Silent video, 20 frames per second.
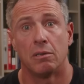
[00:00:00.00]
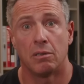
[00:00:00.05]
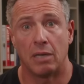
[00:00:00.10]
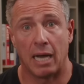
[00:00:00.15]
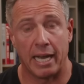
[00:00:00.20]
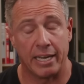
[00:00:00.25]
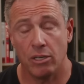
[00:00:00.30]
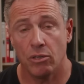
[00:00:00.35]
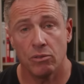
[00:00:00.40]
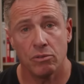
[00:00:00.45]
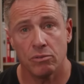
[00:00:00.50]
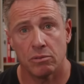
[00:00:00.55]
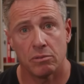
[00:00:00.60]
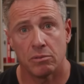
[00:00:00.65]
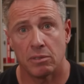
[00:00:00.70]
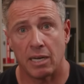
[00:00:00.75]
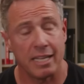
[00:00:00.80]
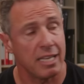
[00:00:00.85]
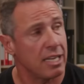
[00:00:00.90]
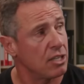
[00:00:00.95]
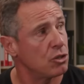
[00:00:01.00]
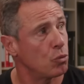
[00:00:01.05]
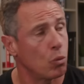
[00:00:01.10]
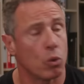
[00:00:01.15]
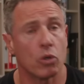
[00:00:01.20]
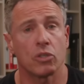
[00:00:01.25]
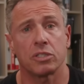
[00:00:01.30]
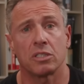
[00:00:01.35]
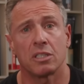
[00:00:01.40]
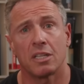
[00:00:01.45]
I think it's
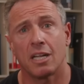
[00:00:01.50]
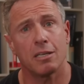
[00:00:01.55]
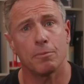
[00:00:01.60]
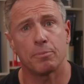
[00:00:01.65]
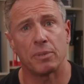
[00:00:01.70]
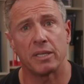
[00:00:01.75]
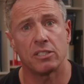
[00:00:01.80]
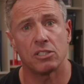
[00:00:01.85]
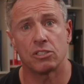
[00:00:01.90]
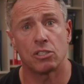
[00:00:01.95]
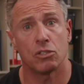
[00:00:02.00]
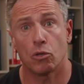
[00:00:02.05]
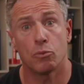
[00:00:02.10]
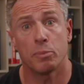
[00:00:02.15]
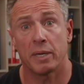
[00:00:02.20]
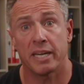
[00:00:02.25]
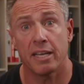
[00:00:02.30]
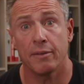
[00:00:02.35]
worse in a lot of places that nobody